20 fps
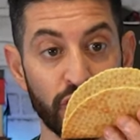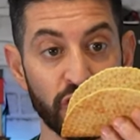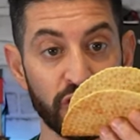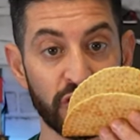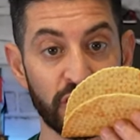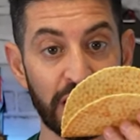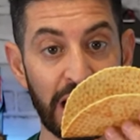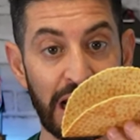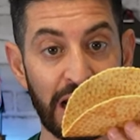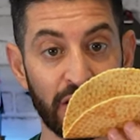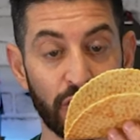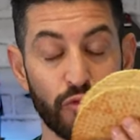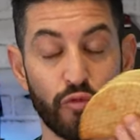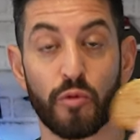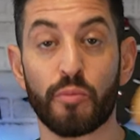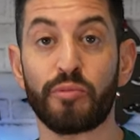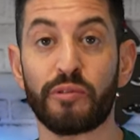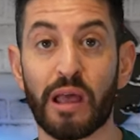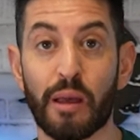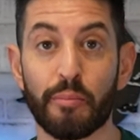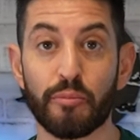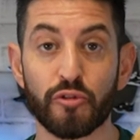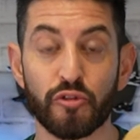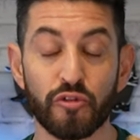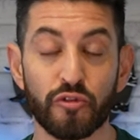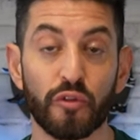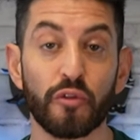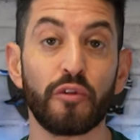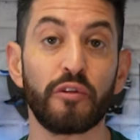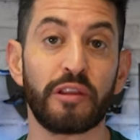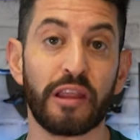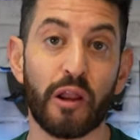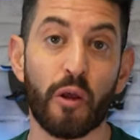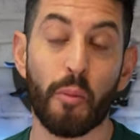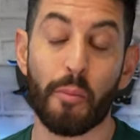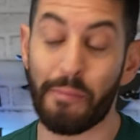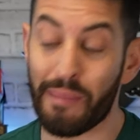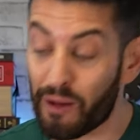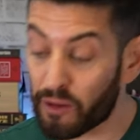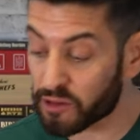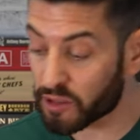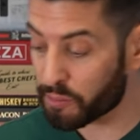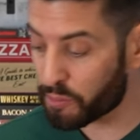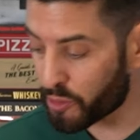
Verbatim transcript: just getting to room temperature so that they don't melt the